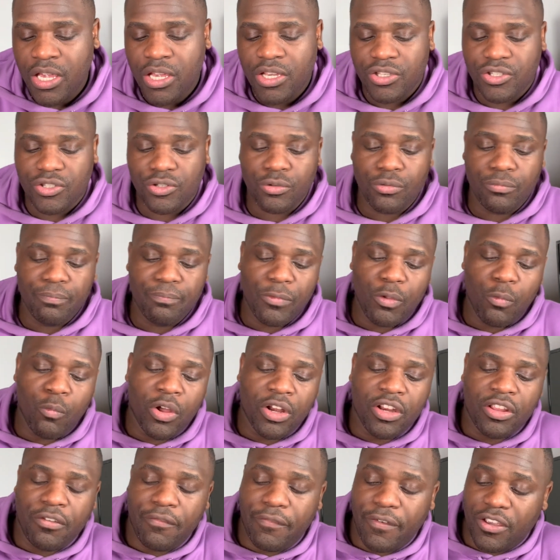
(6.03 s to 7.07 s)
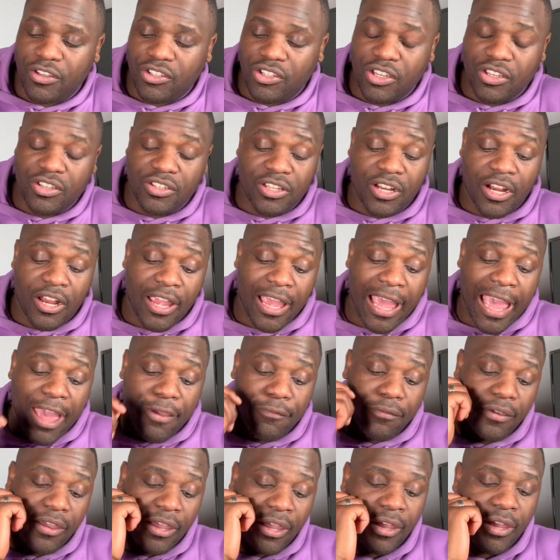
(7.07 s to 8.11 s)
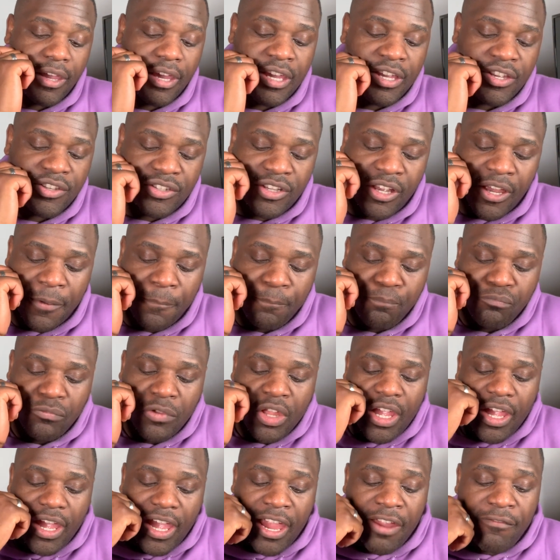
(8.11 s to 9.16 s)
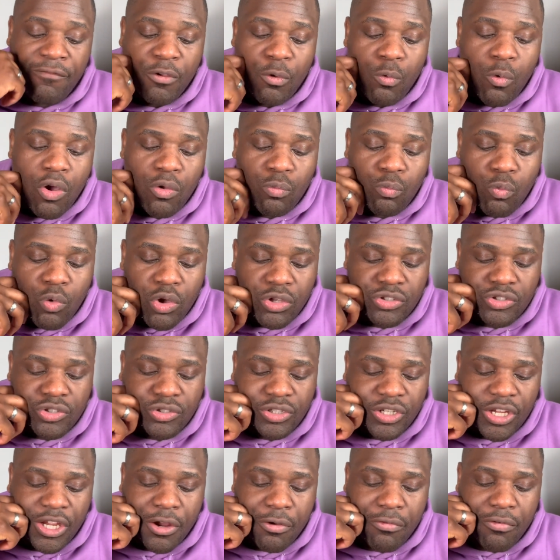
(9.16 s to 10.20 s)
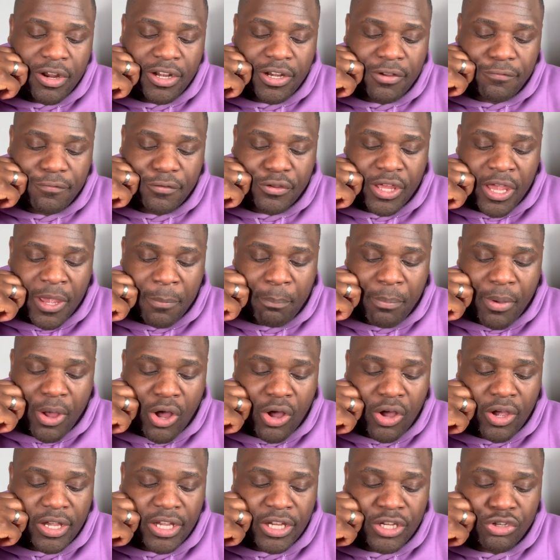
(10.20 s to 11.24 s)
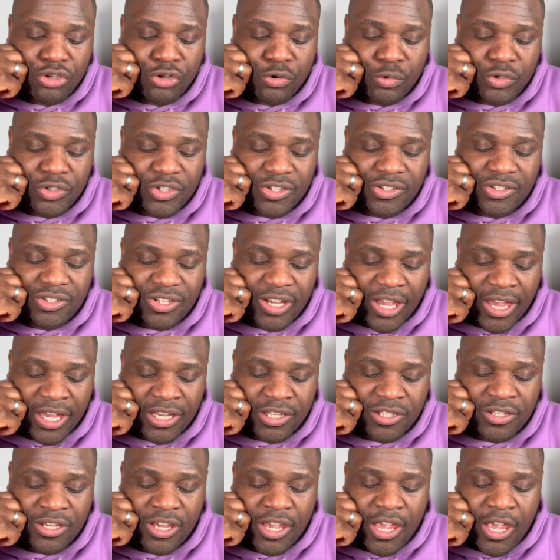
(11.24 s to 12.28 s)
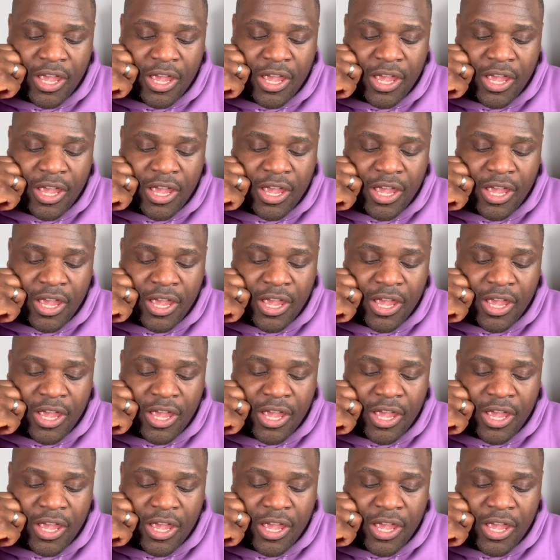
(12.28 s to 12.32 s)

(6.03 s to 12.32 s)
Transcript: So one of the first things that I have here is that everyone wants to take credit for their part in your success,